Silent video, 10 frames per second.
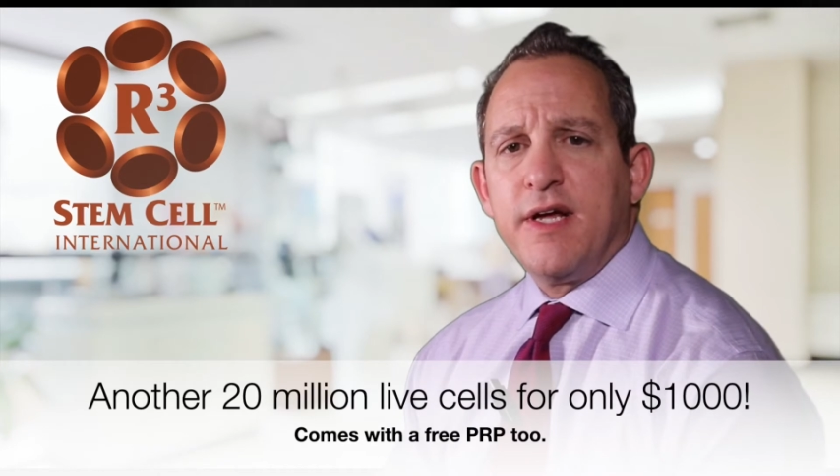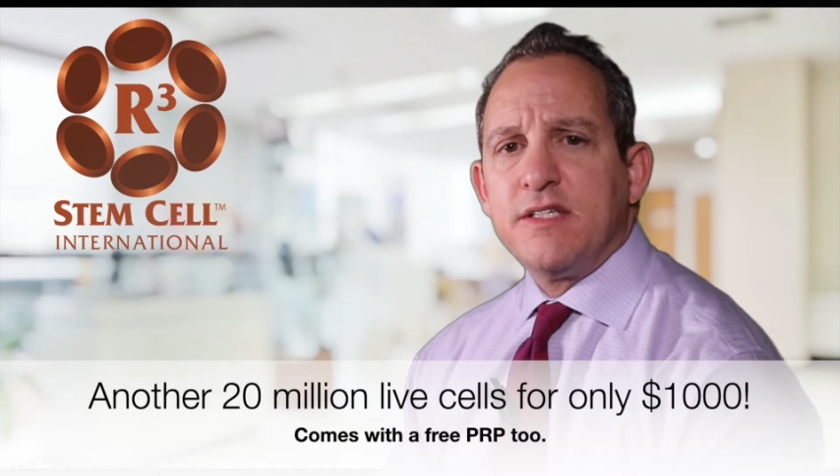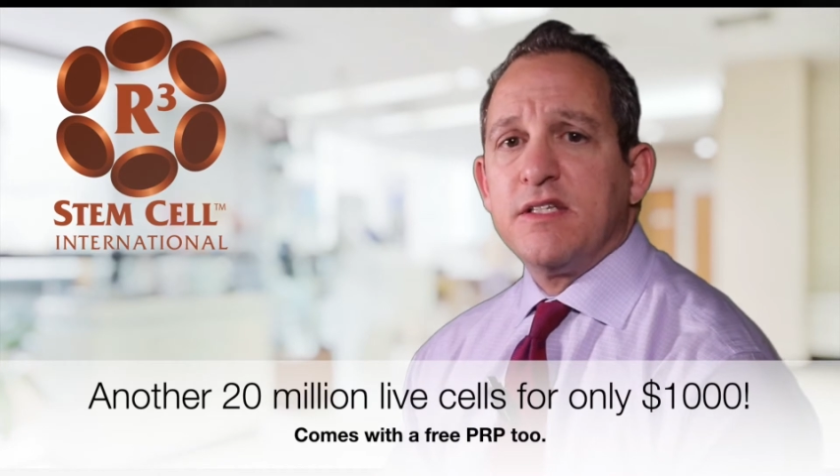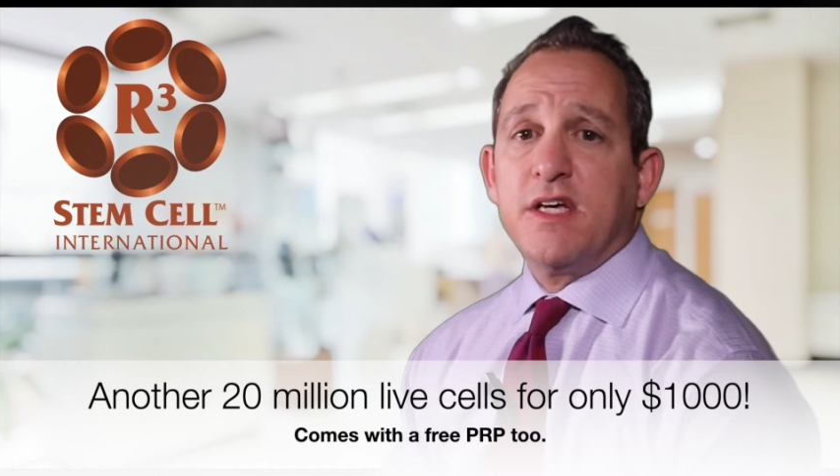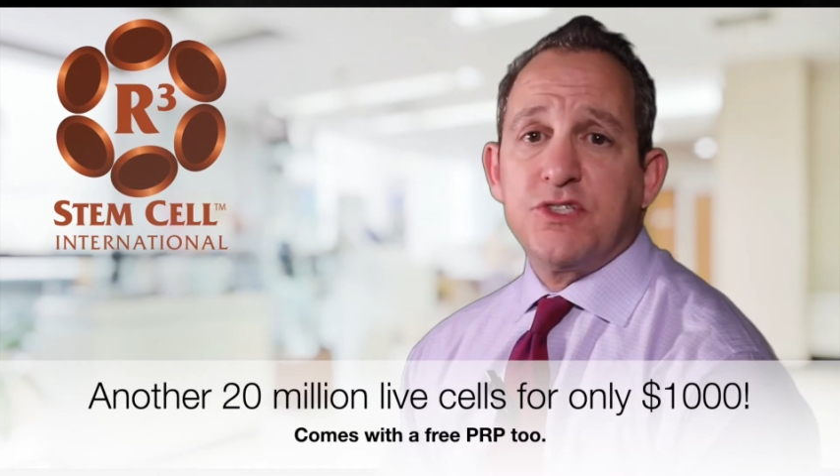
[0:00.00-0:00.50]

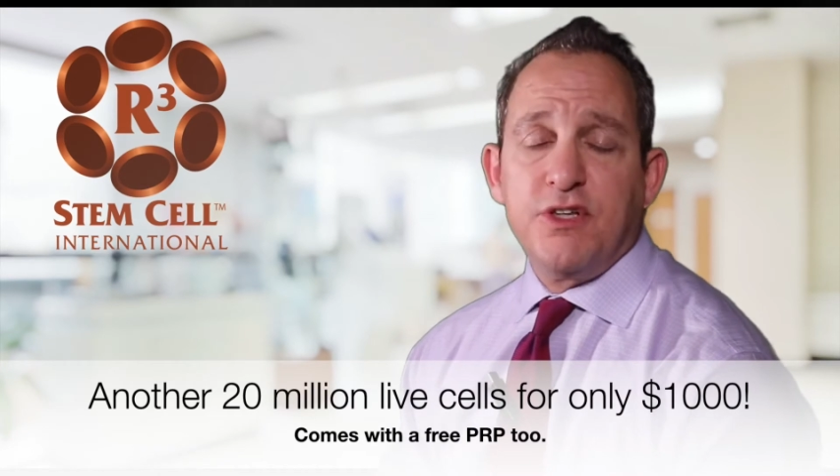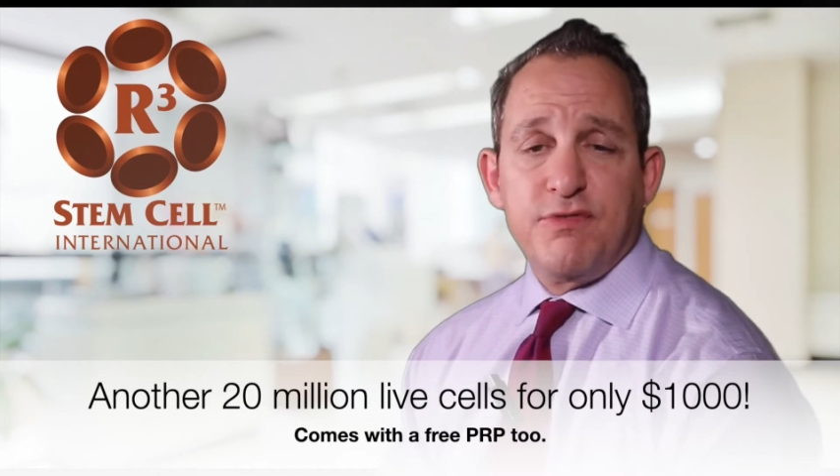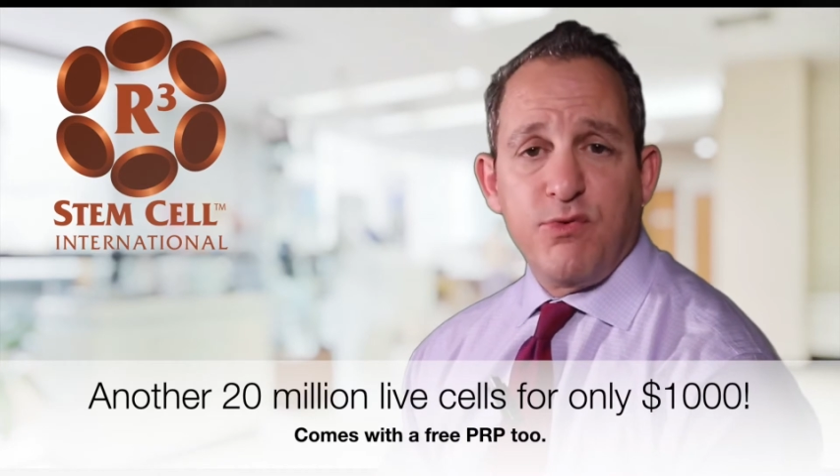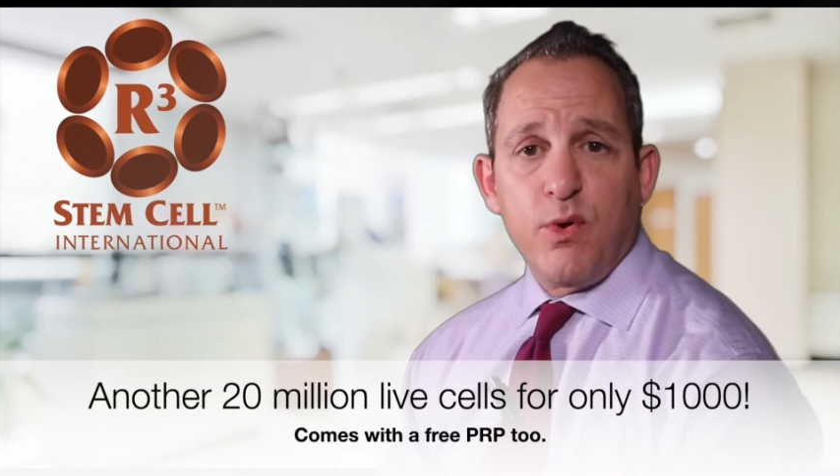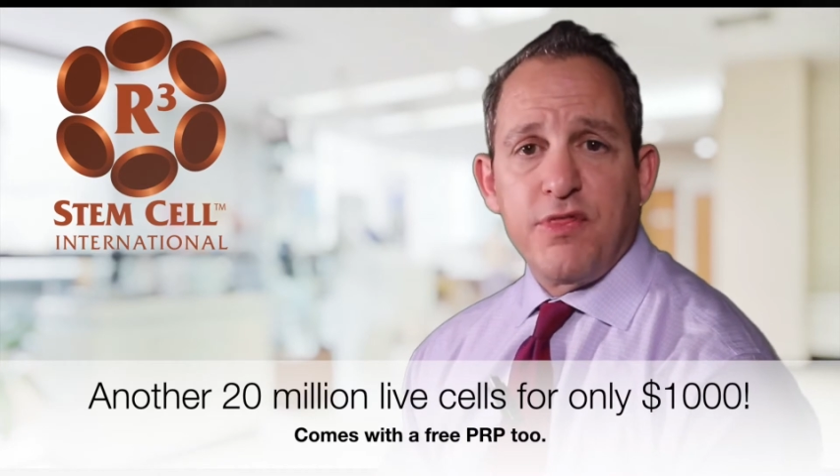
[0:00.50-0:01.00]
it's less than
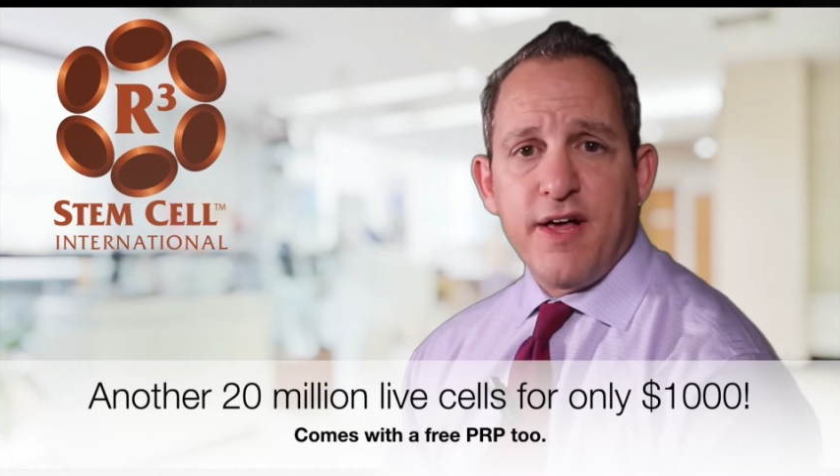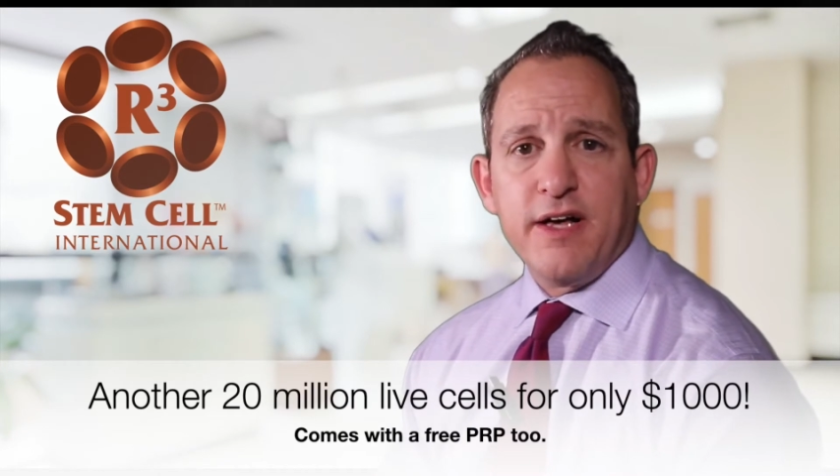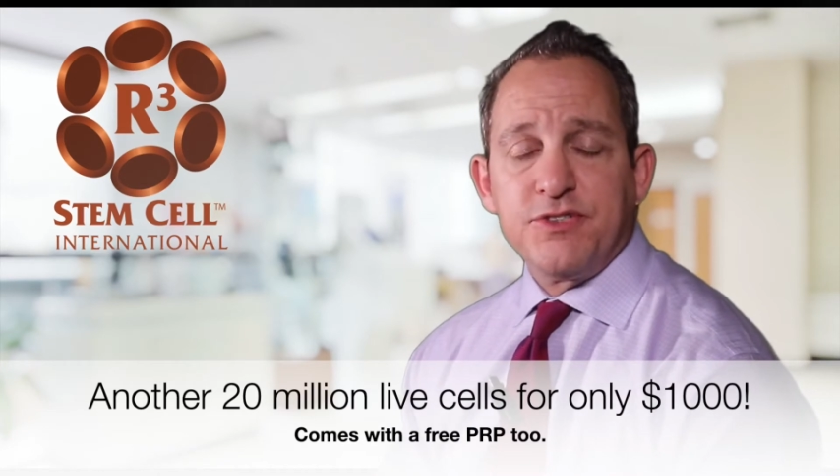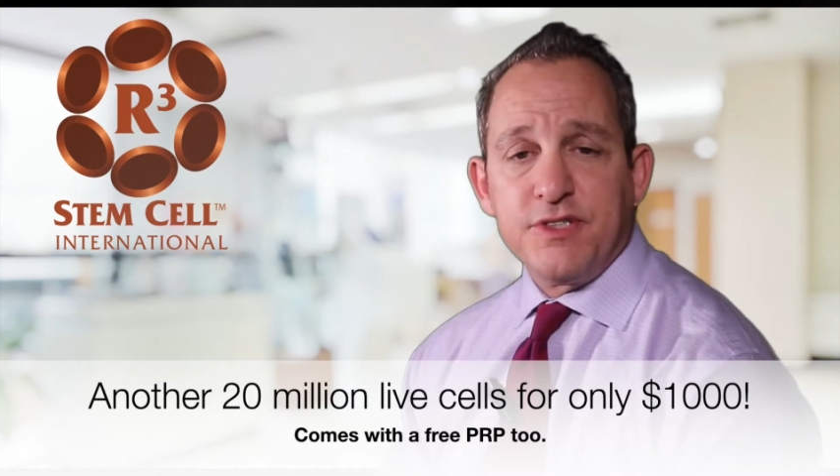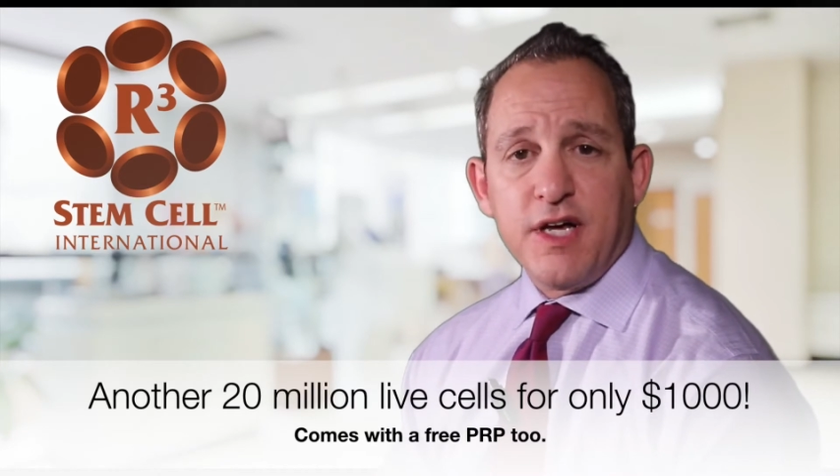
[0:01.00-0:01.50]

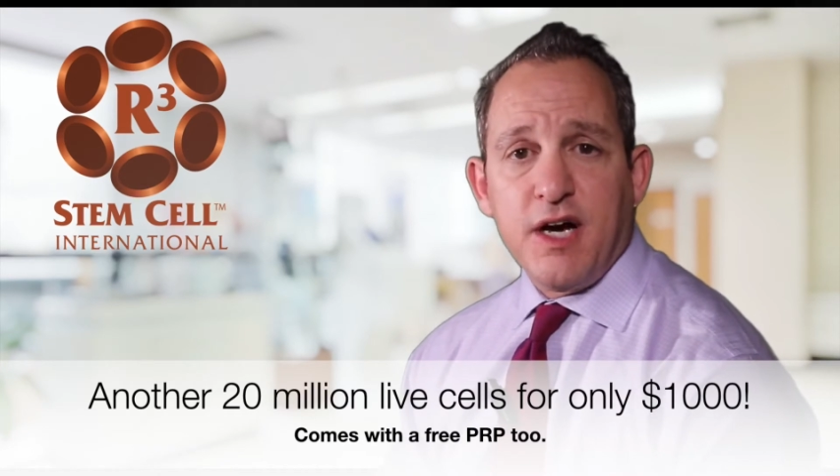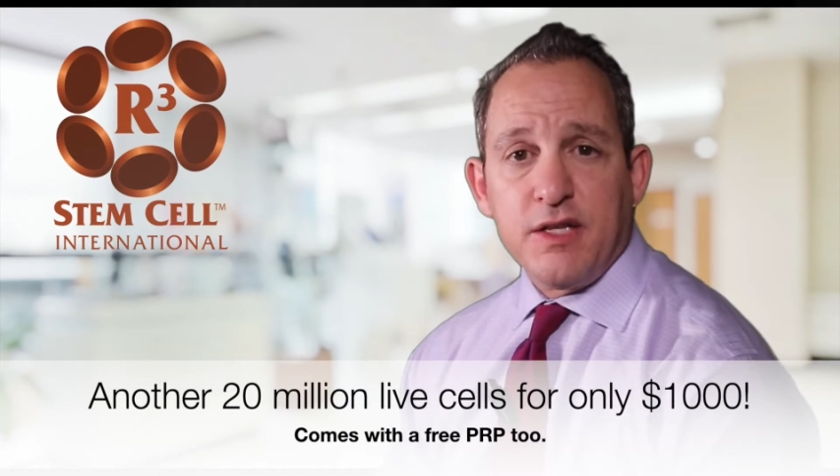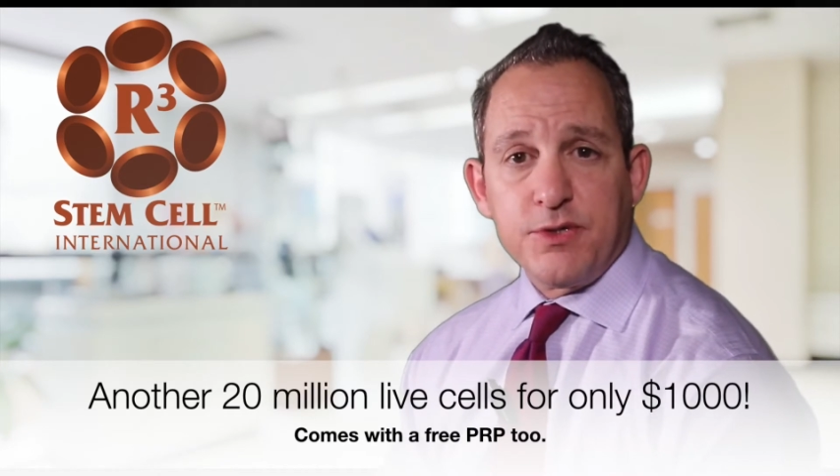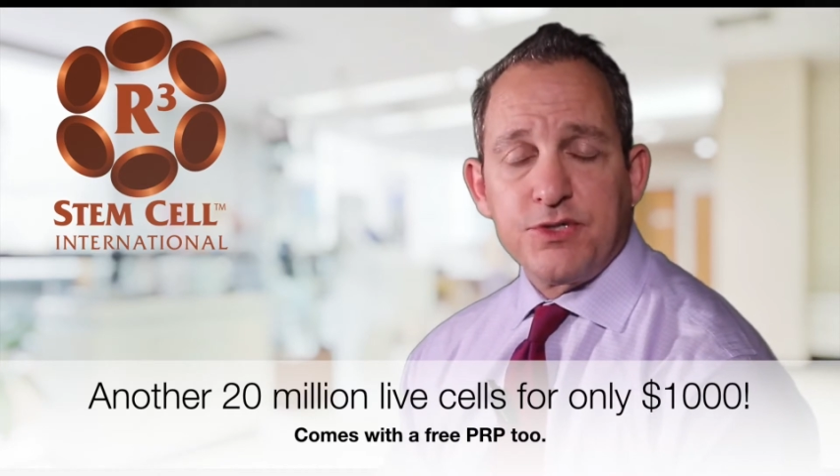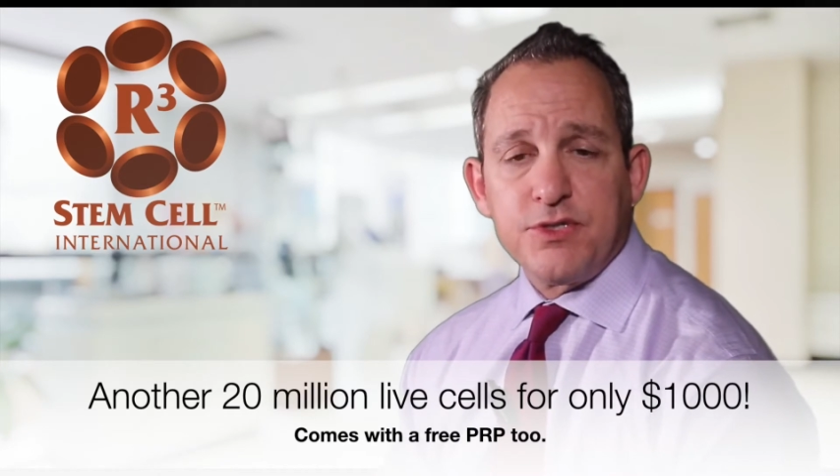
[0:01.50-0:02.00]

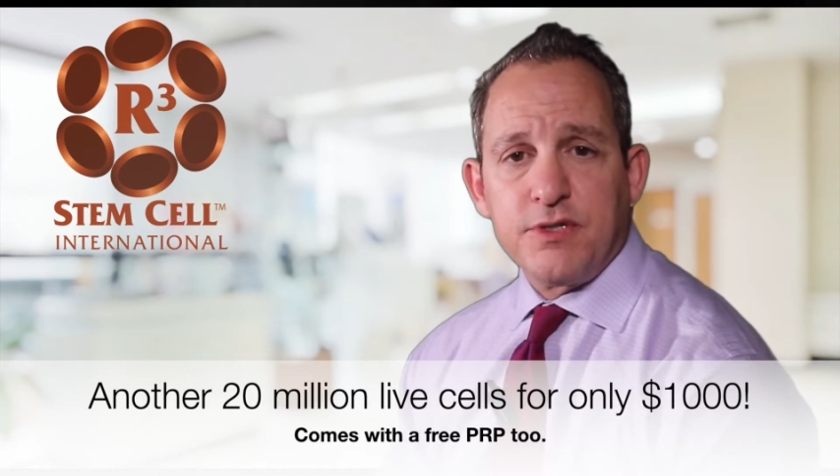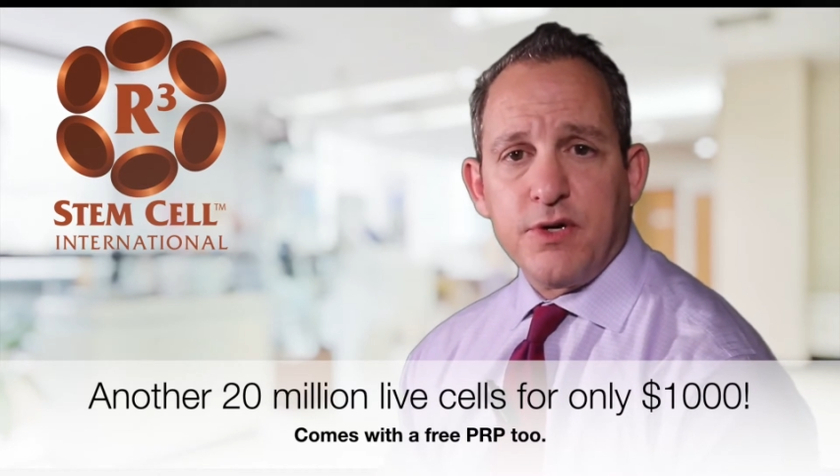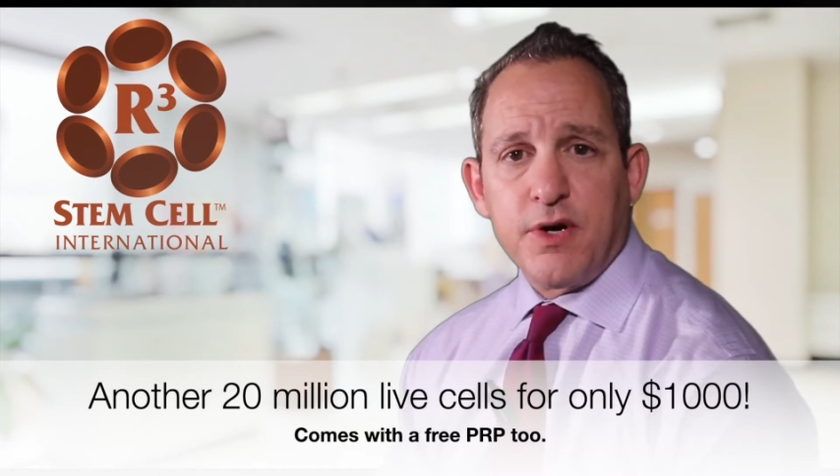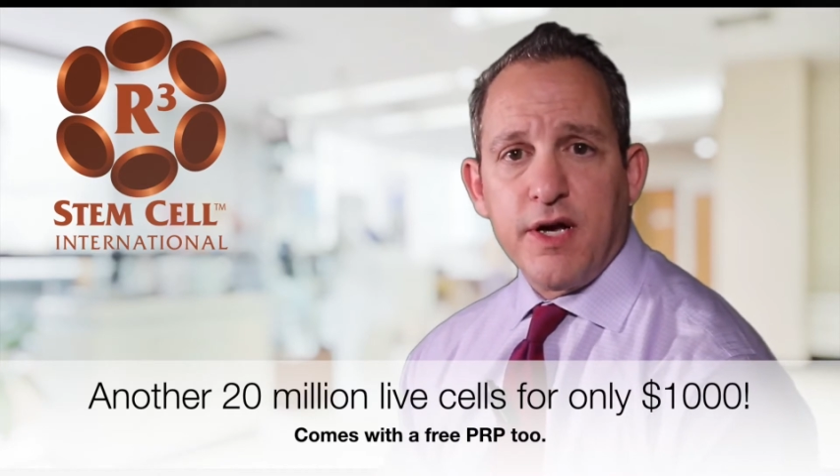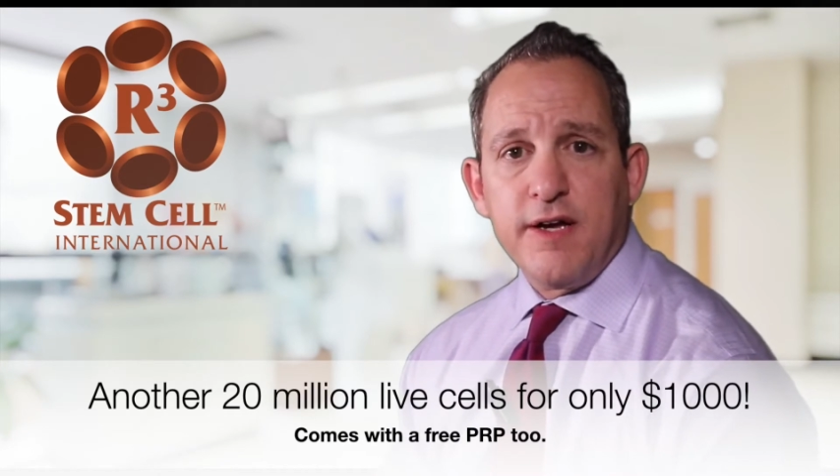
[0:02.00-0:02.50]
$4,000,
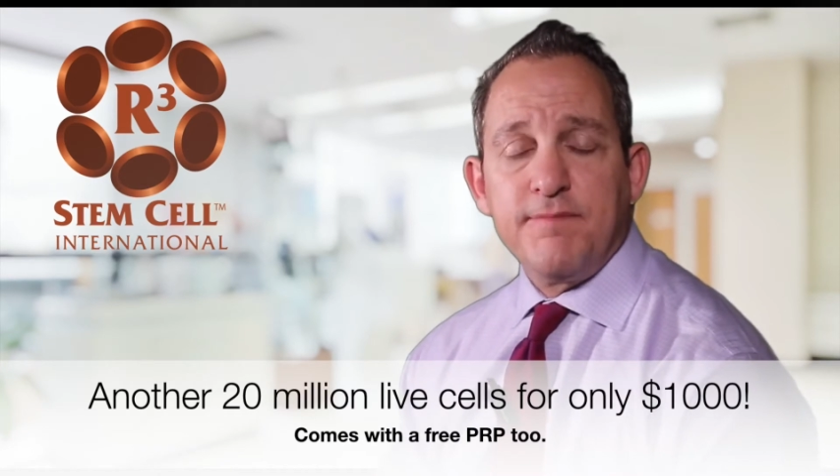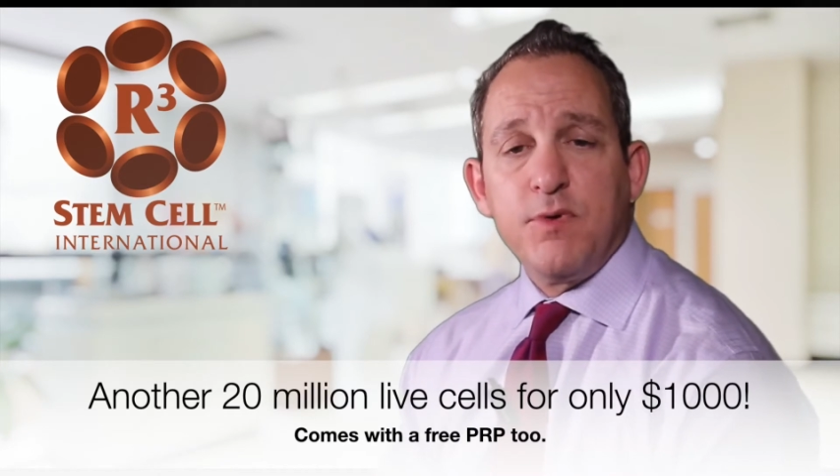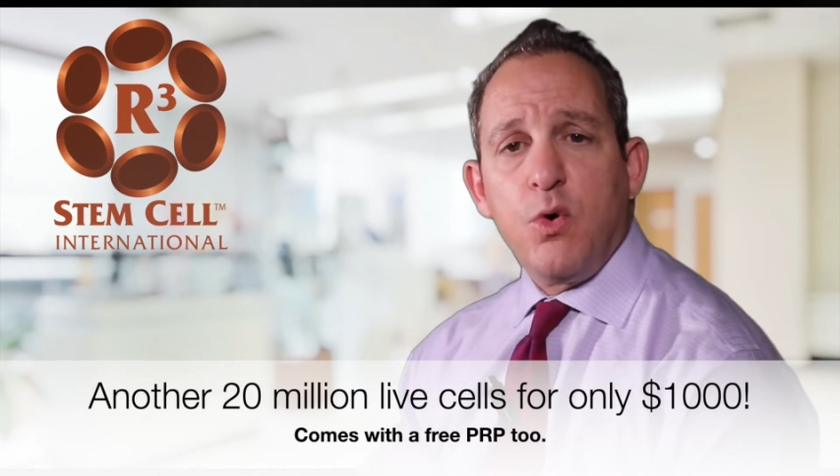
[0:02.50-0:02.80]
okay?